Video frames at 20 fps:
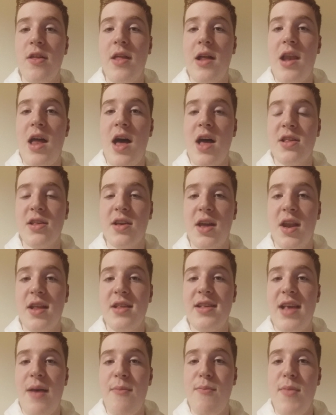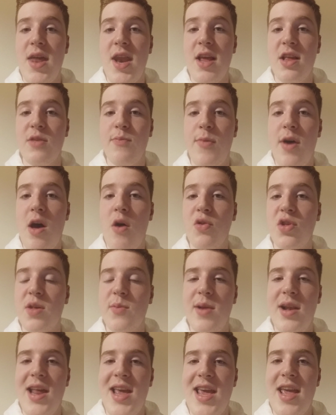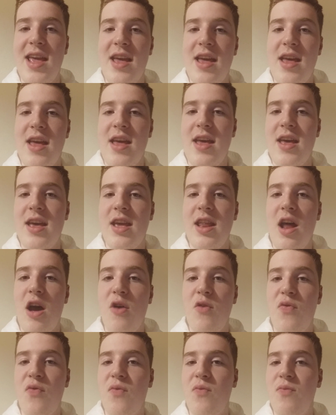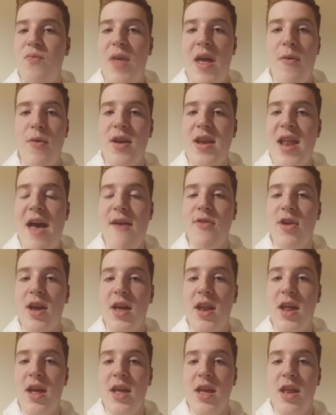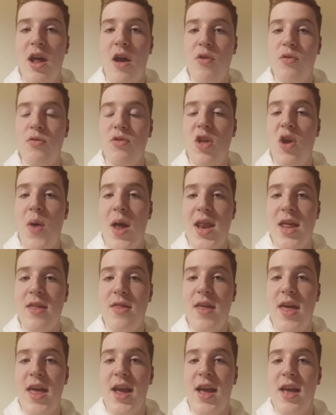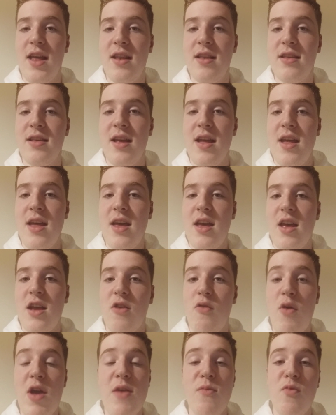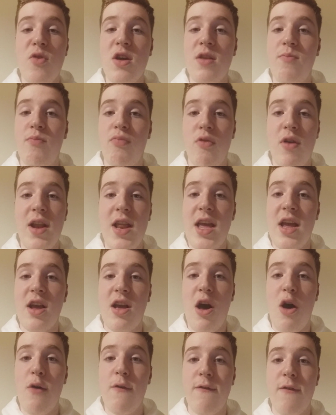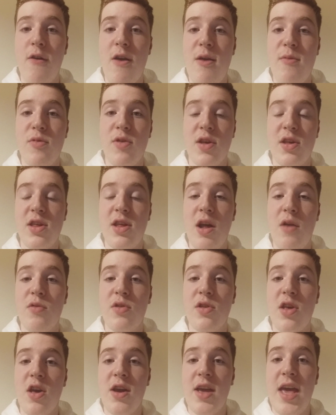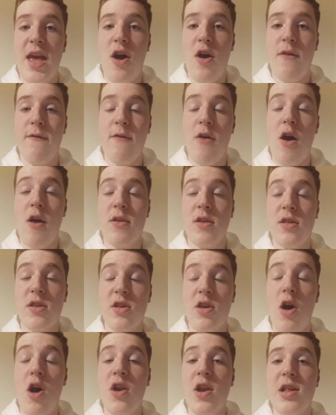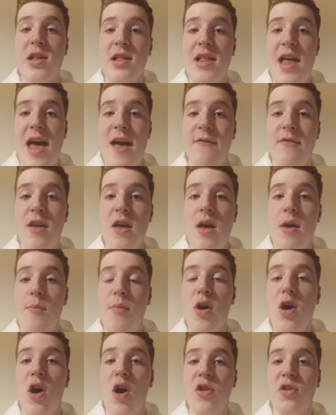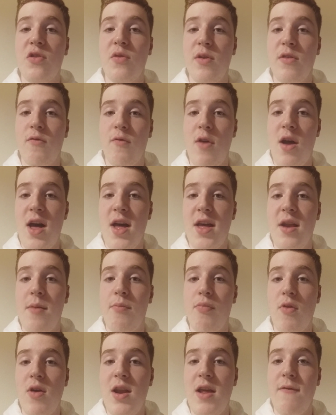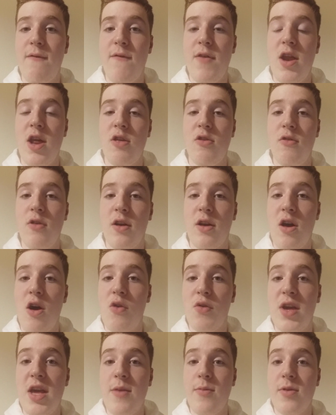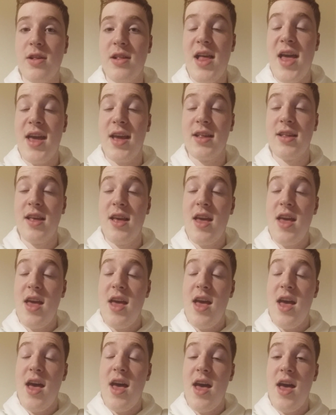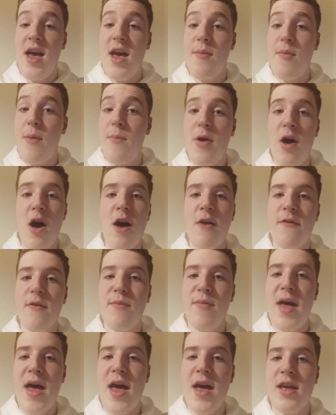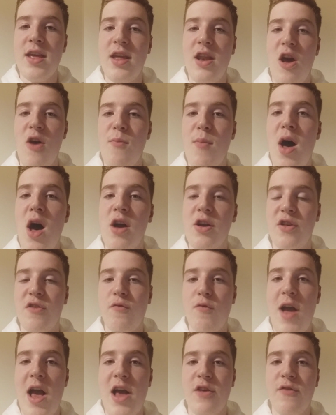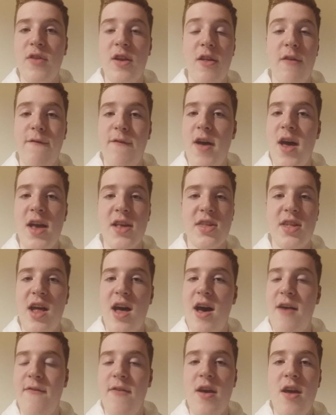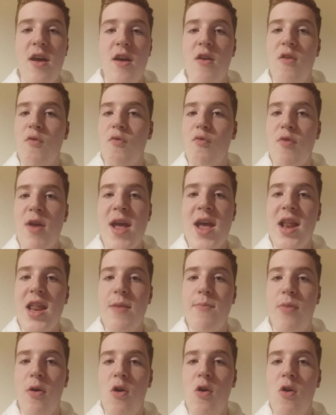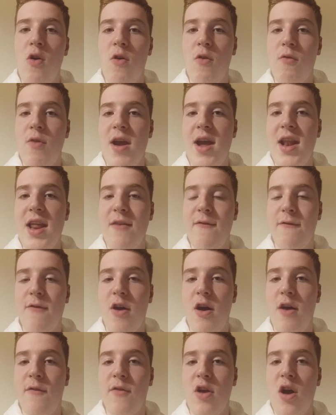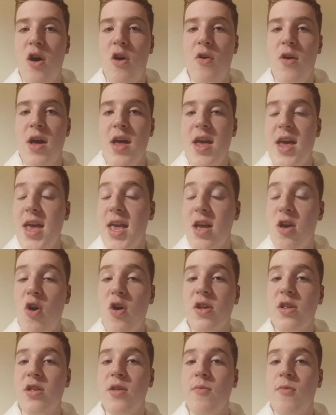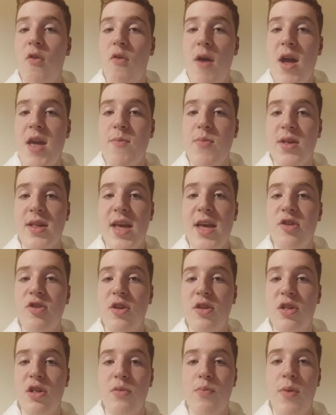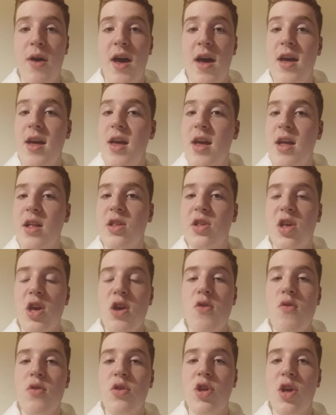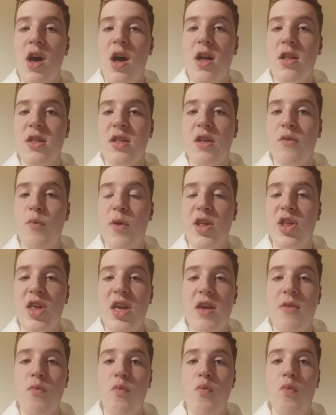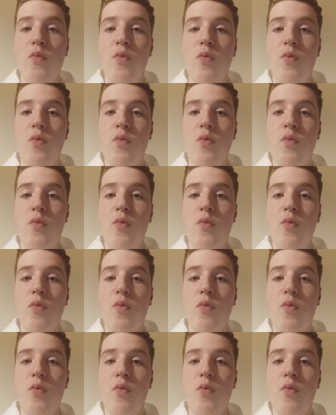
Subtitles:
in the last kind of 10 minutes, but ultimately, they were never going to, do anything. And Greenwood, brilliant goal for him, just, took it off on his left, put it onto his right, and a brilliant finish through the goalkeeper's legs. Apart from that, Marcus Rashford in the first half, really poor, really in front of goal. He got in some great positions, but two chances which he